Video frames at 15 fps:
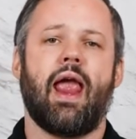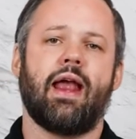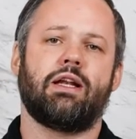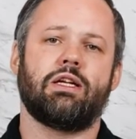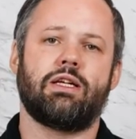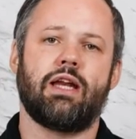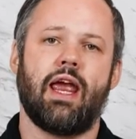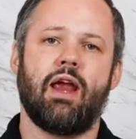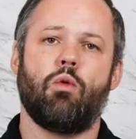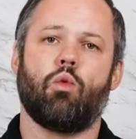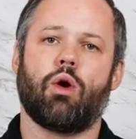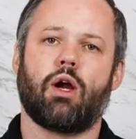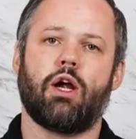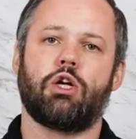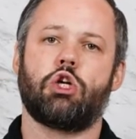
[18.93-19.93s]
And today
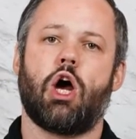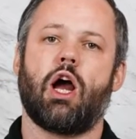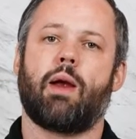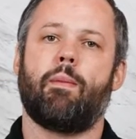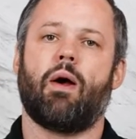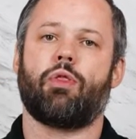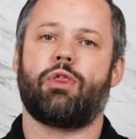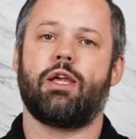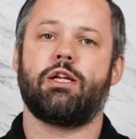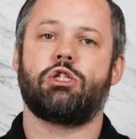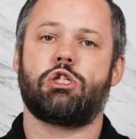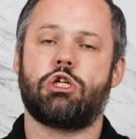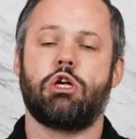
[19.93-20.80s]
we're going to talk about these